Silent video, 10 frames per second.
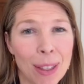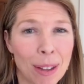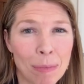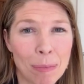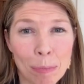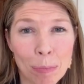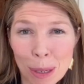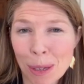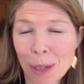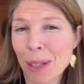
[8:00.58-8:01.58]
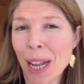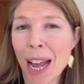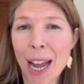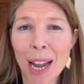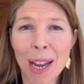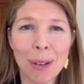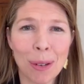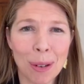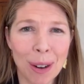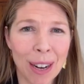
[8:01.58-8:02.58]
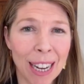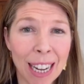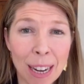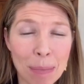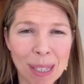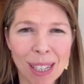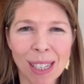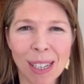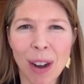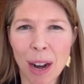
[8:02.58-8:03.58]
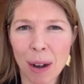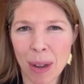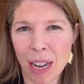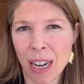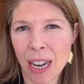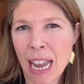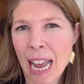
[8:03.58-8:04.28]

the personal side or in a business environment